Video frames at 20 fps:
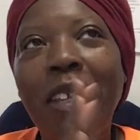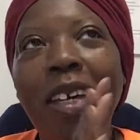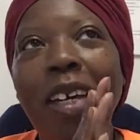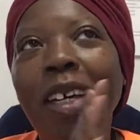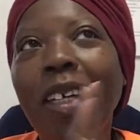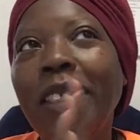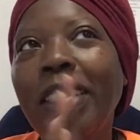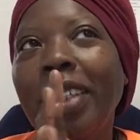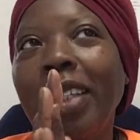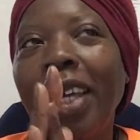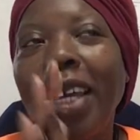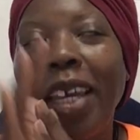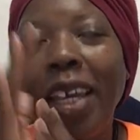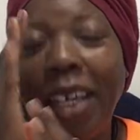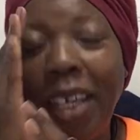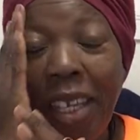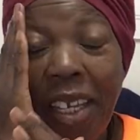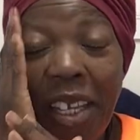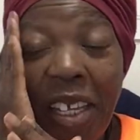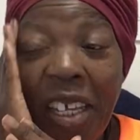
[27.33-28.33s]

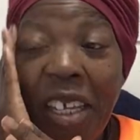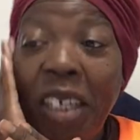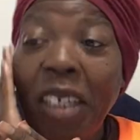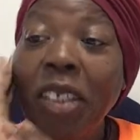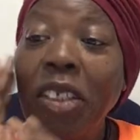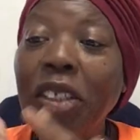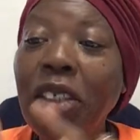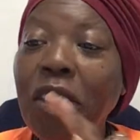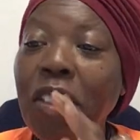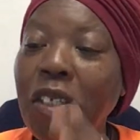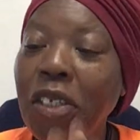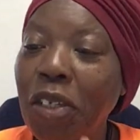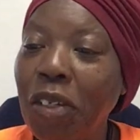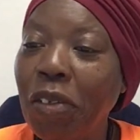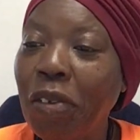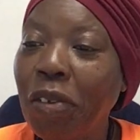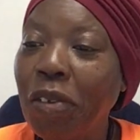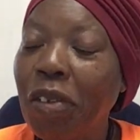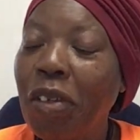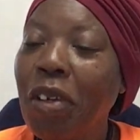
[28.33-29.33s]
Ashe to
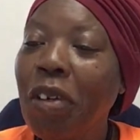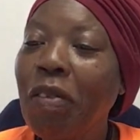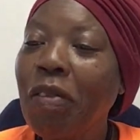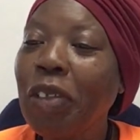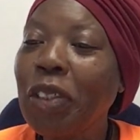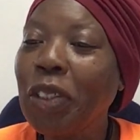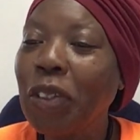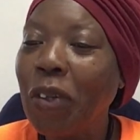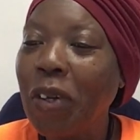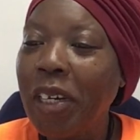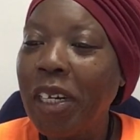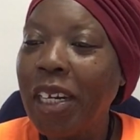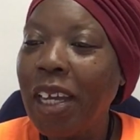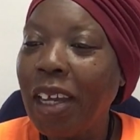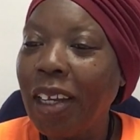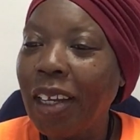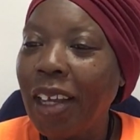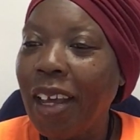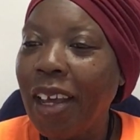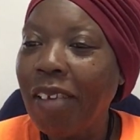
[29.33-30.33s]
you for joining
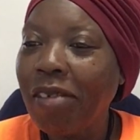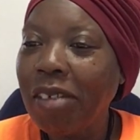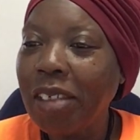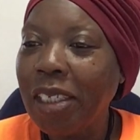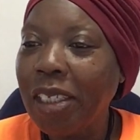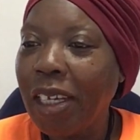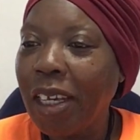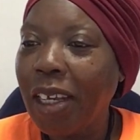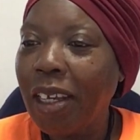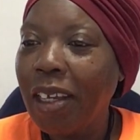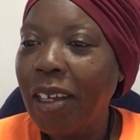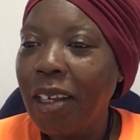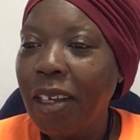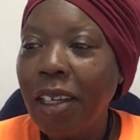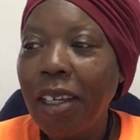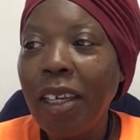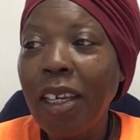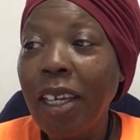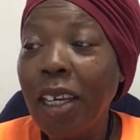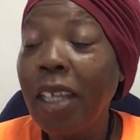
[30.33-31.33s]
our live today.
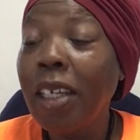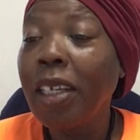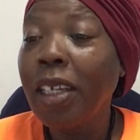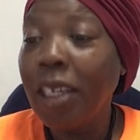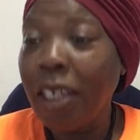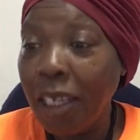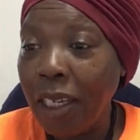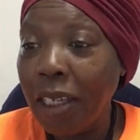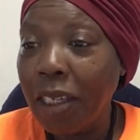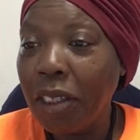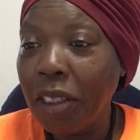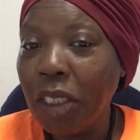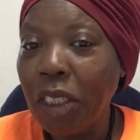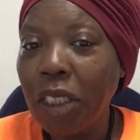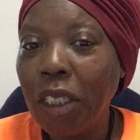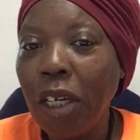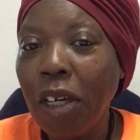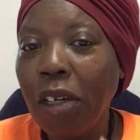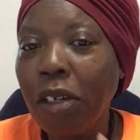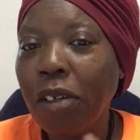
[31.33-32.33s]
It is
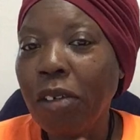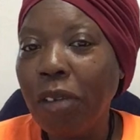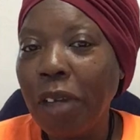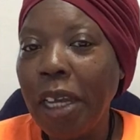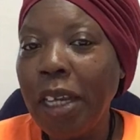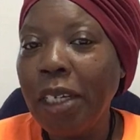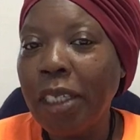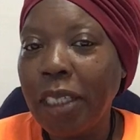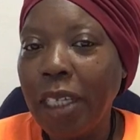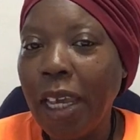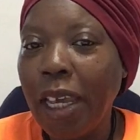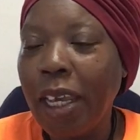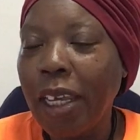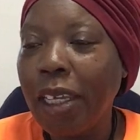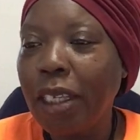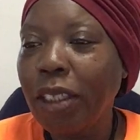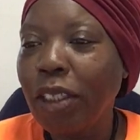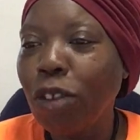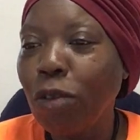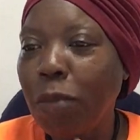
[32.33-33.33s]
a great
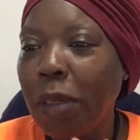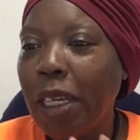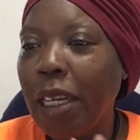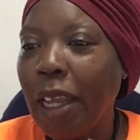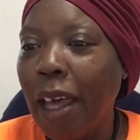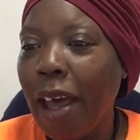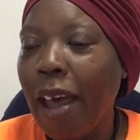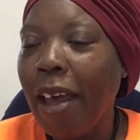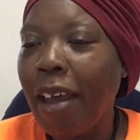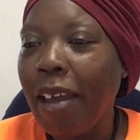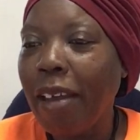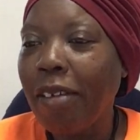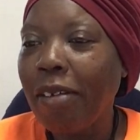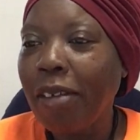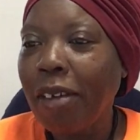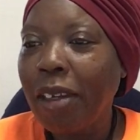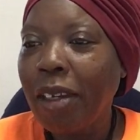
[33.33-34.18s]
day to be live.